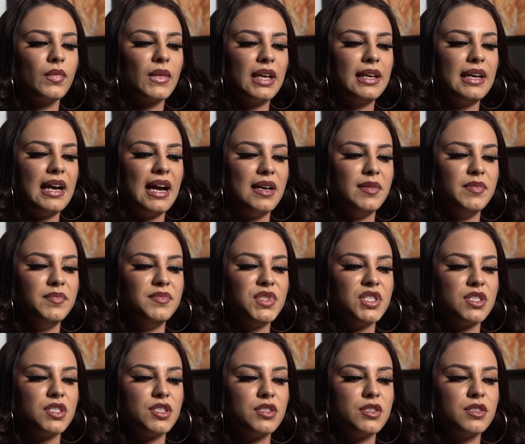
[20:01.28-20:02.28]

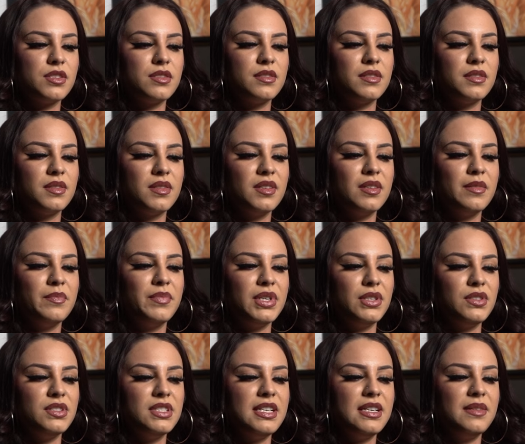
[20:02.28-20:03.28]
just
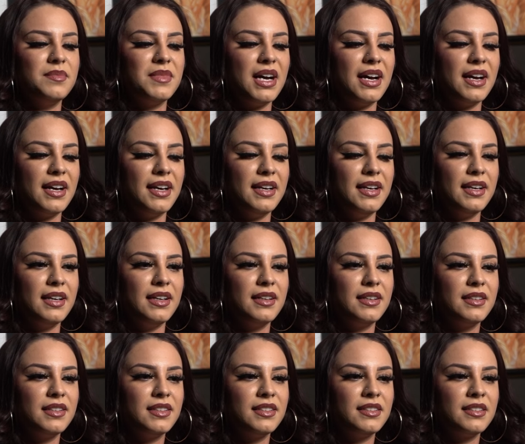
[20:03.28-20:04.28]
trying
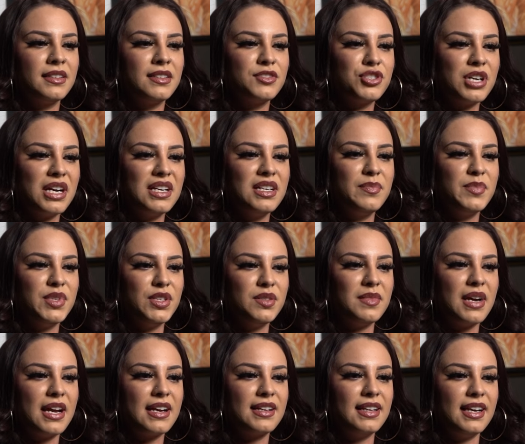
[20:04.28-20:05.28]
to build
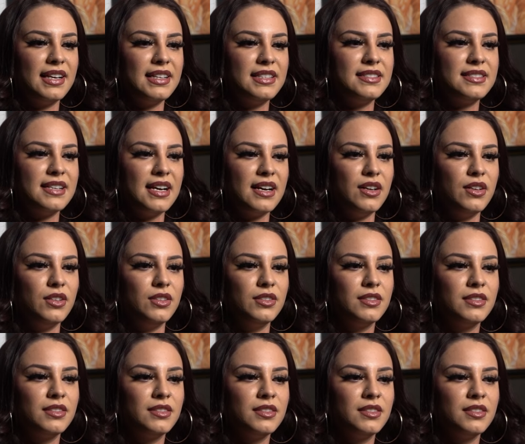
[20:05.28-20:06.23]
my clientele